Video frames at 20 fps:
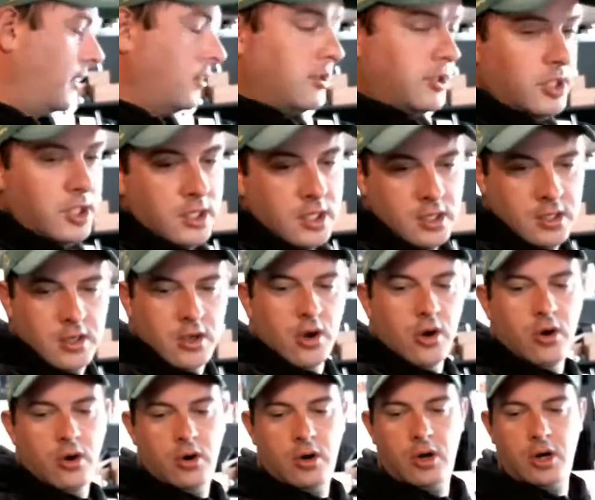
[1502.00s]
Gina
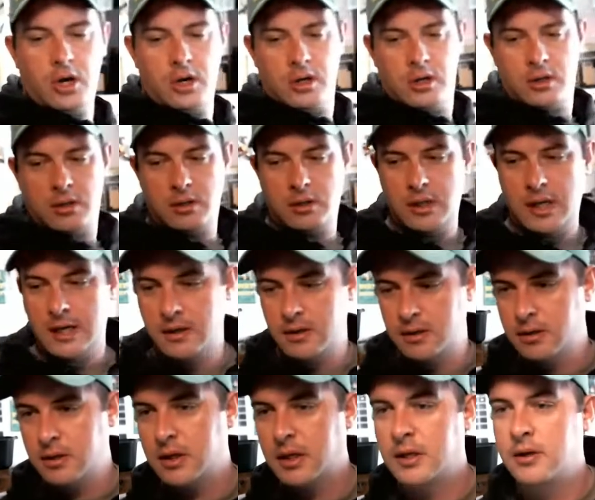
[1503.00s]
R.
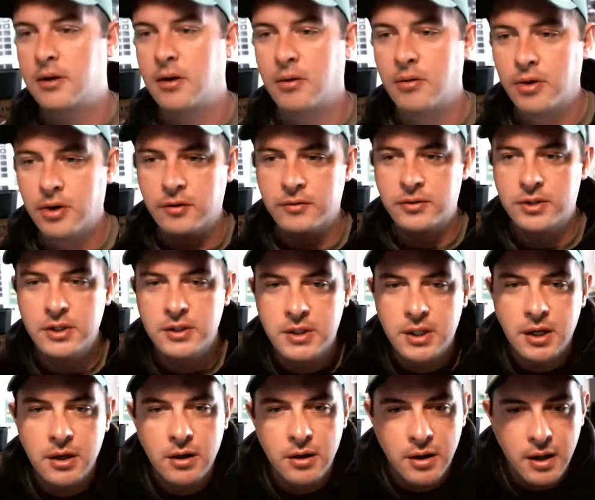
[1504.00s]
I don't know if
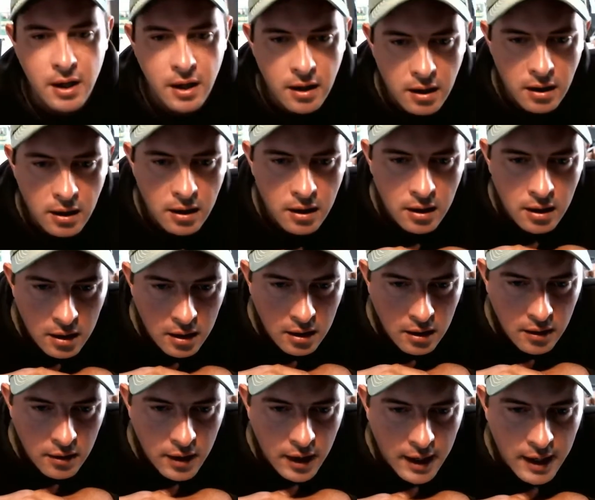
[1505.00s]
she's here yet.
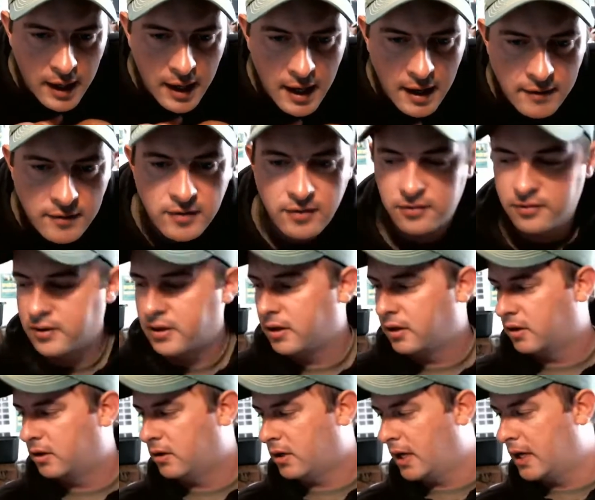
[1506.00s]
I haven't
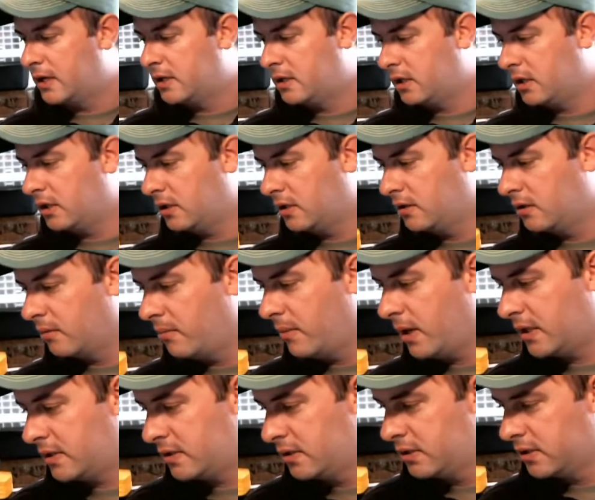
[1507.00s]
seen her. I did
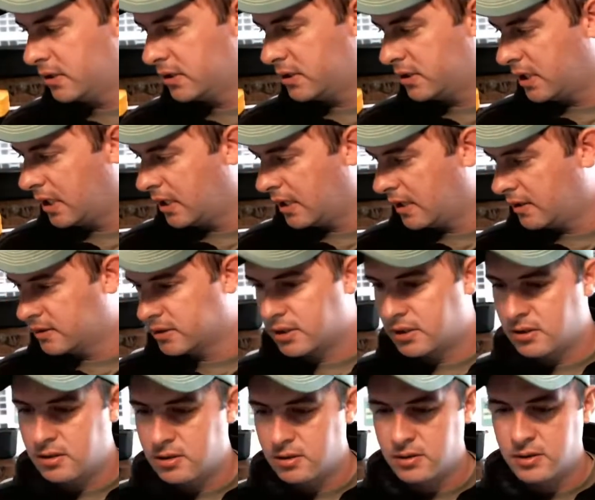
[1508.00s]
message her say that I was
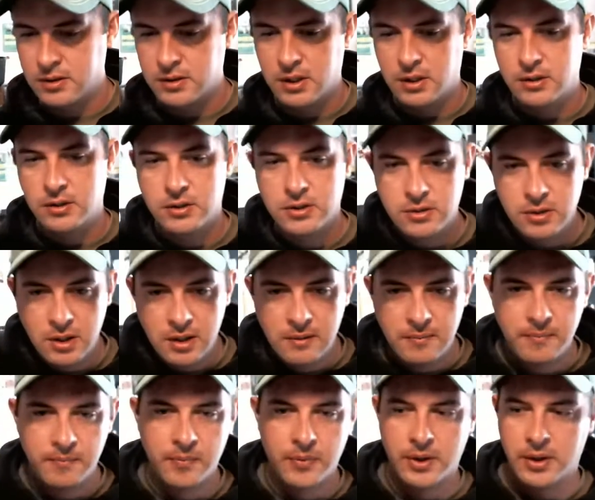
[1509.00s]
going to do this on the
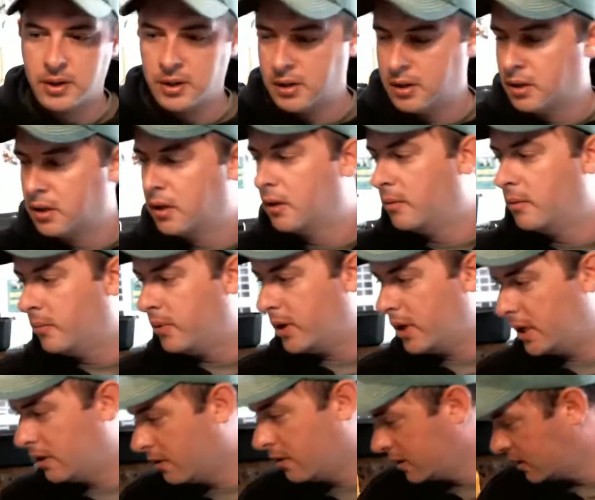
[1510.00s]
stream.
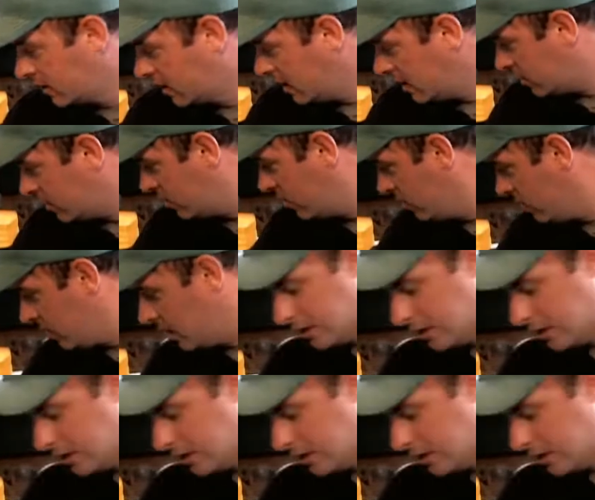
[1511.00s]
But let's get to